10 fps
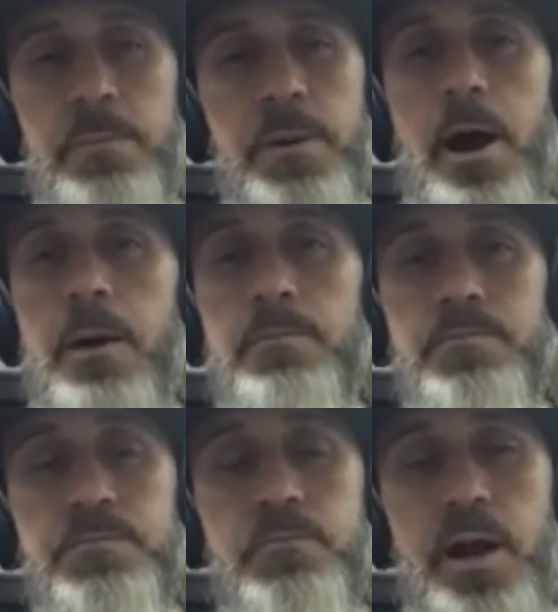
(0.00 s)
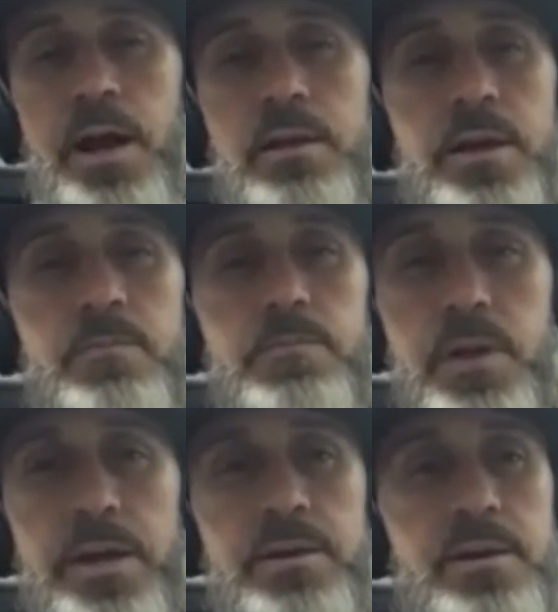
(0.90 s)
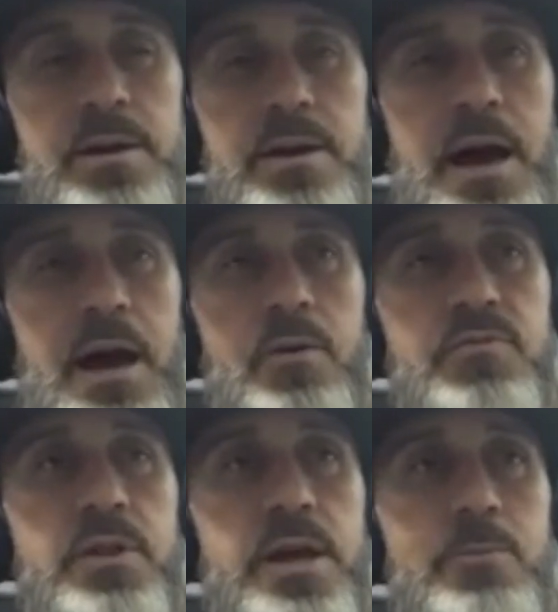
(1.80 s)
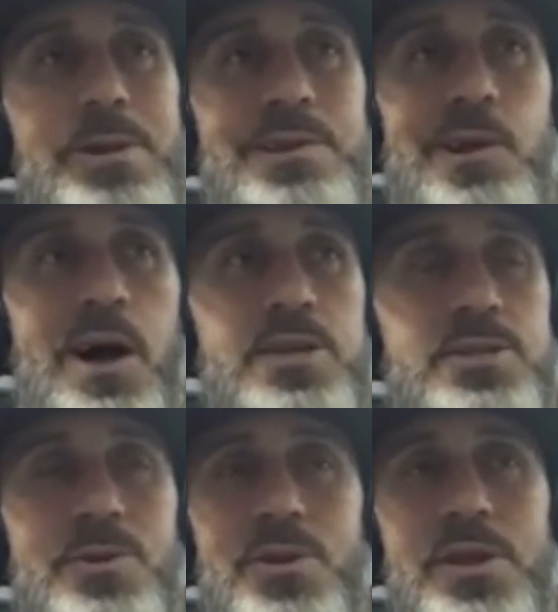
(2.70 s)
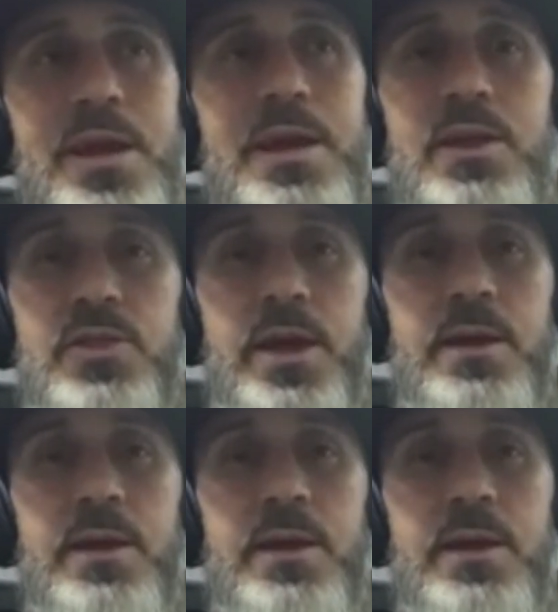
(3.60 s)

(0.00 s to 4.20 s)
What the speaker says: it up, right? Like I don't feel like we lost really anything